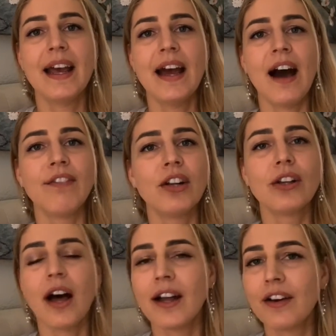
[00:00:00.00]
have a
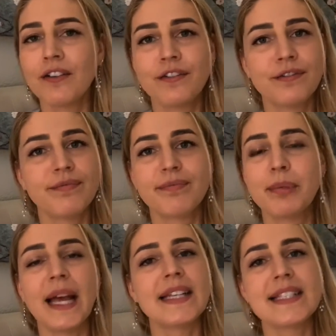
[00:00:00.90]
lot of
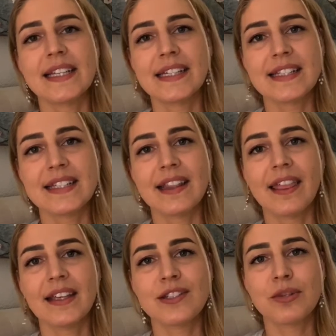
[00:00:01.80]
blessings and
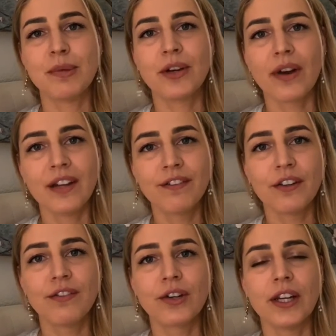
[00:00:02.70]
things to be grateful
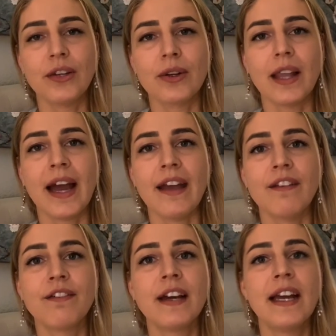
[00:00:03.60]
for in your life,